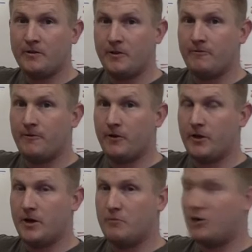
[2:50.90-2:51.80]

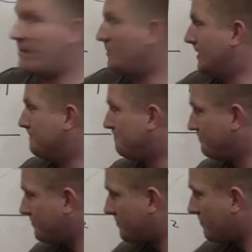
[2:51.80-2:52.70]
the parabola,
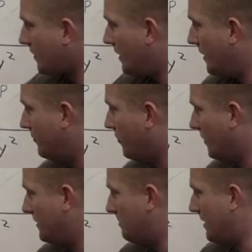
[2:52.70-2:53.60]
is
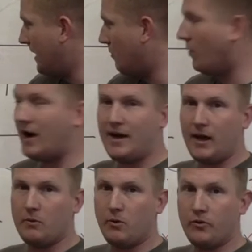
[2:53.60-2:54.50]
going to be at y
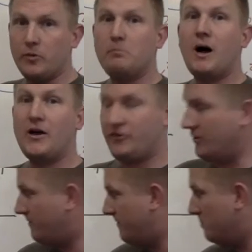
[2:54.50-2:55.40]
equals
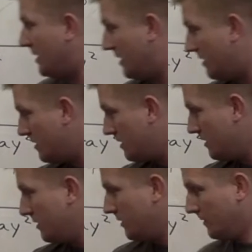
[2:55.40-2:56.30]
positive p.
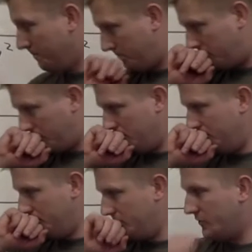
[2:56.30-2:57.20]

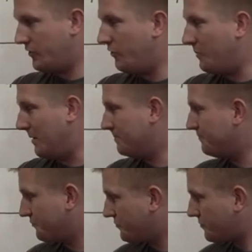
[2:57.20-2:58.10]
Excuse me.
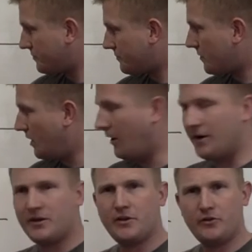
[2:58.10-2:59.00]
All
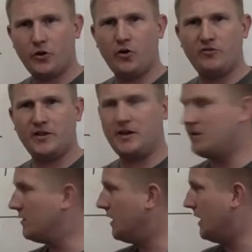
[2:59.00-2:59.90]
right, so
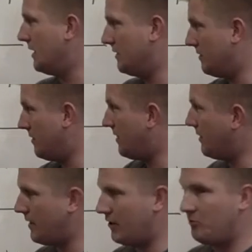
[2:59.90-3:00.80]
hopefully
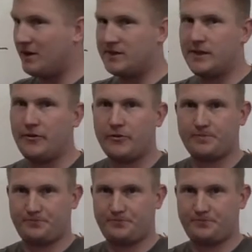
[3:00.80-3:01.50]
that all makes sense.